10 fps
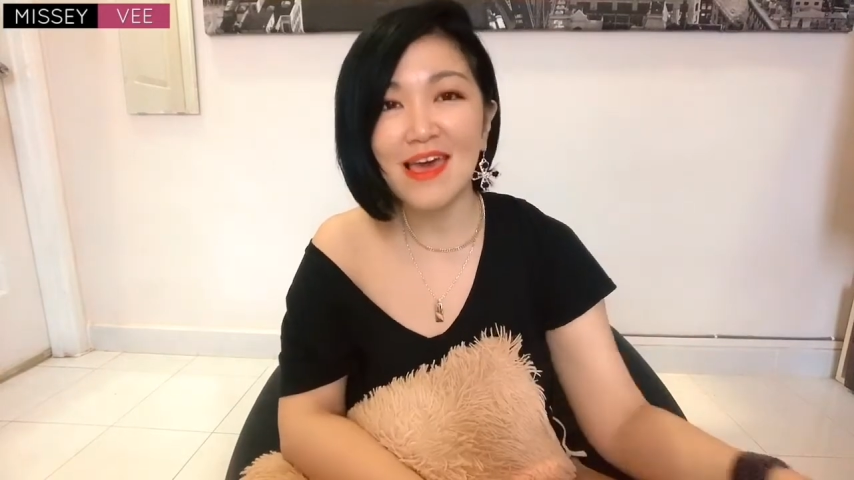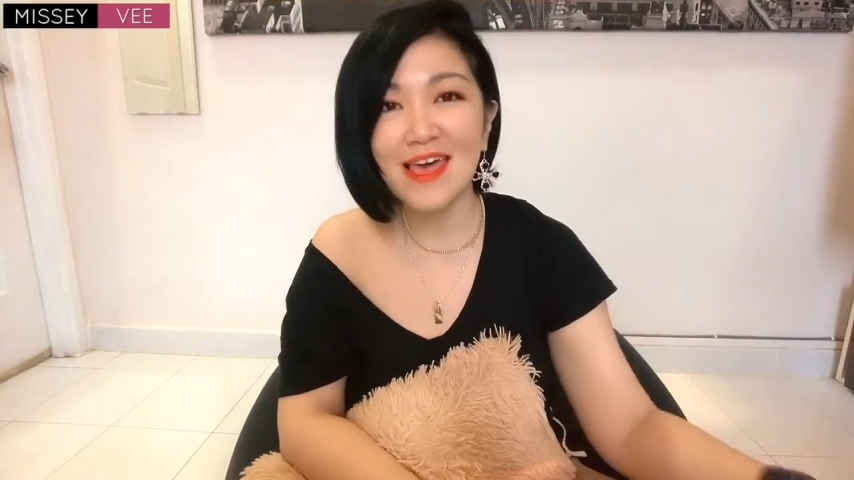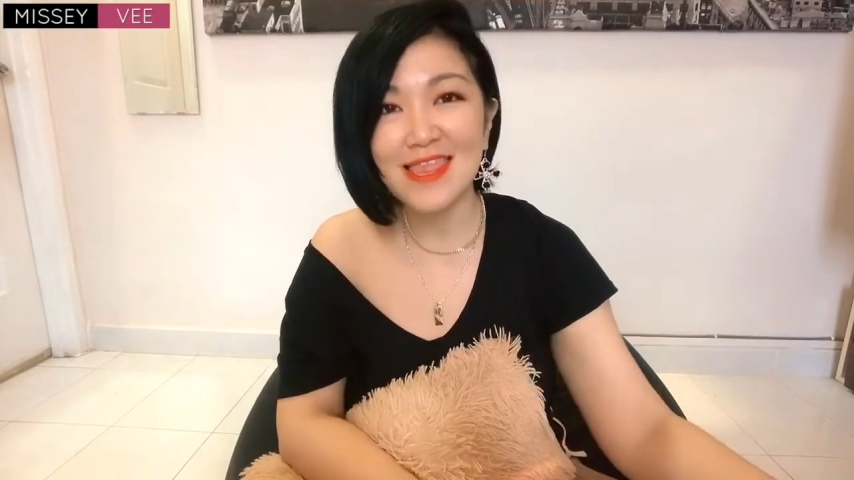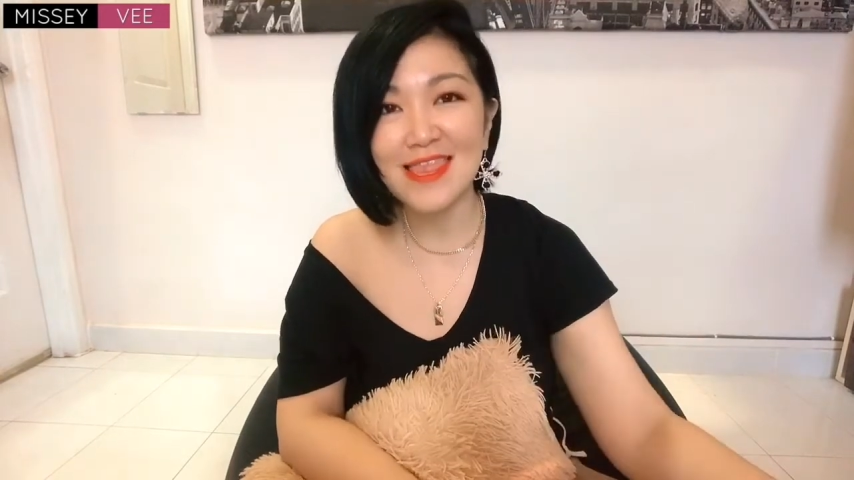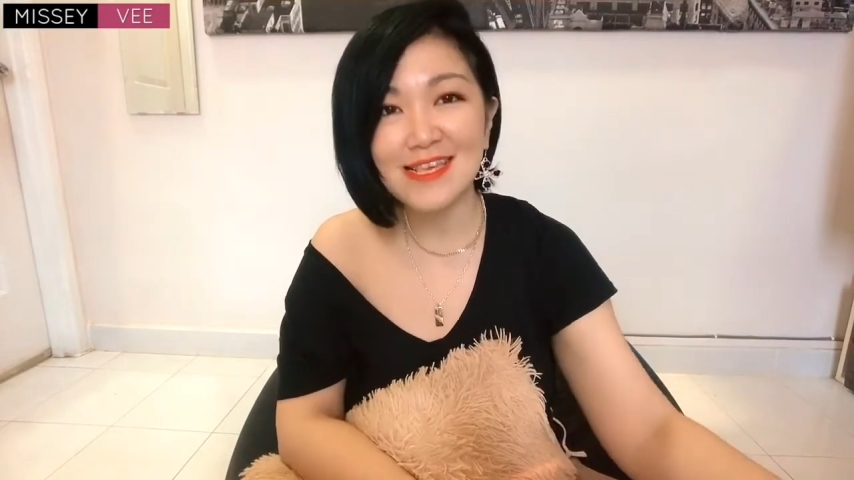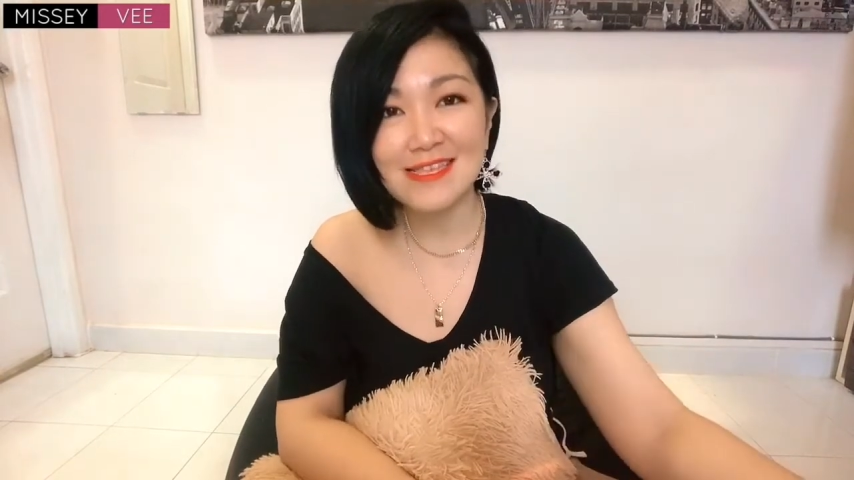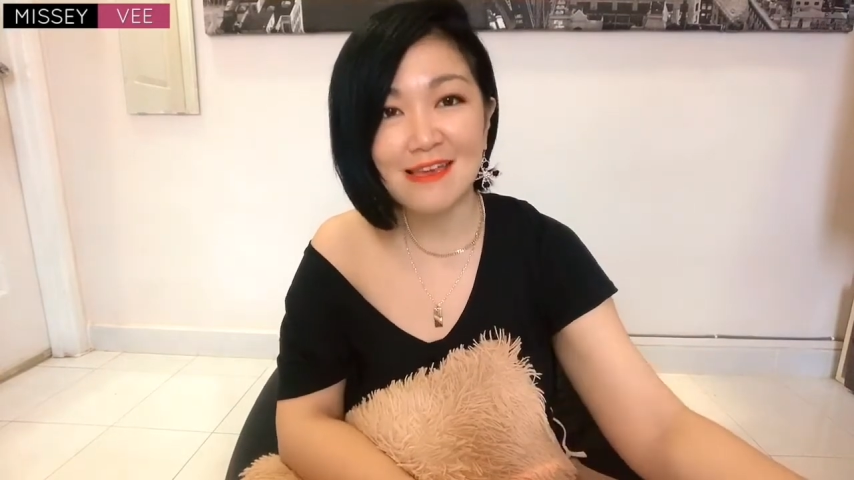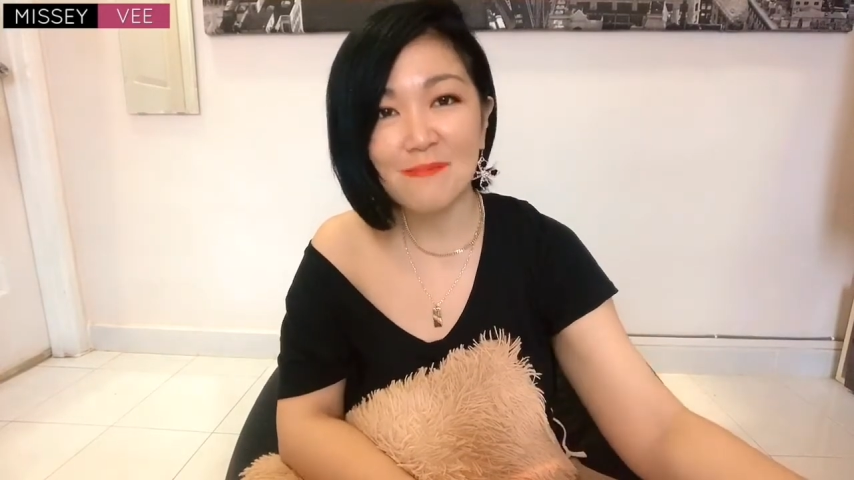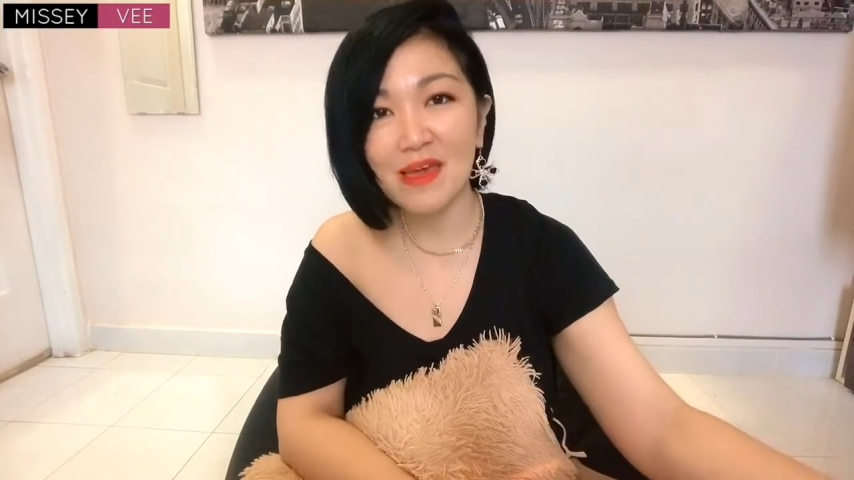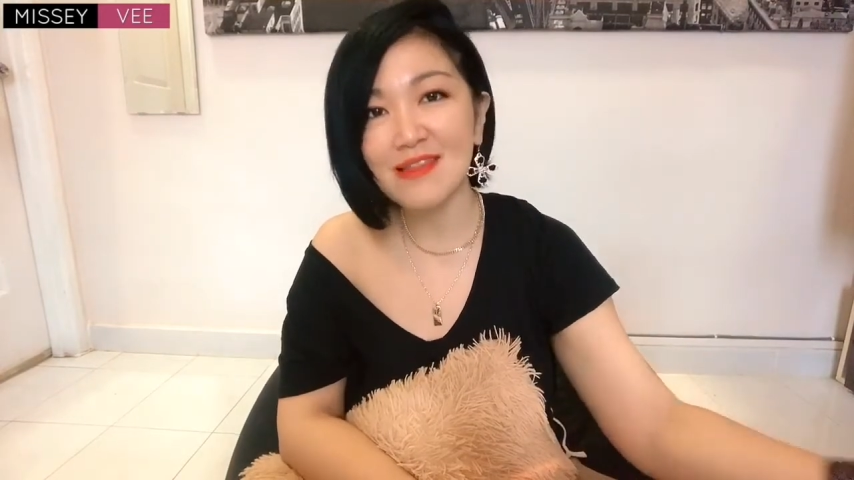And this
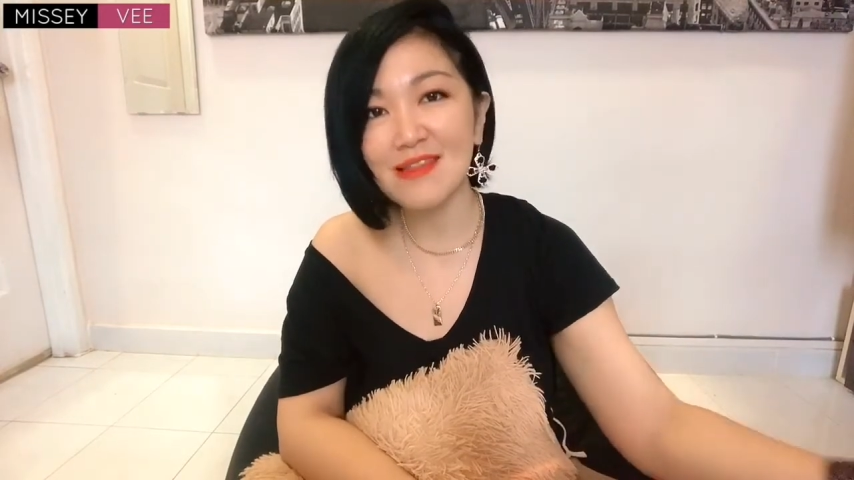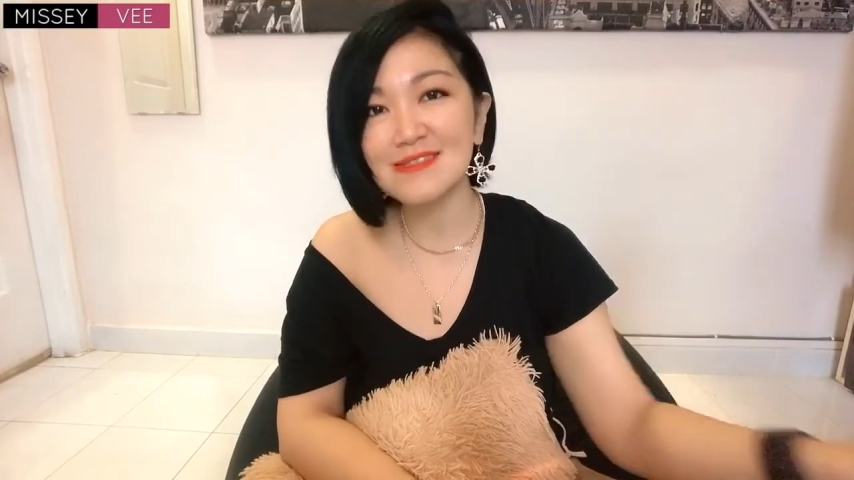time I'm kind of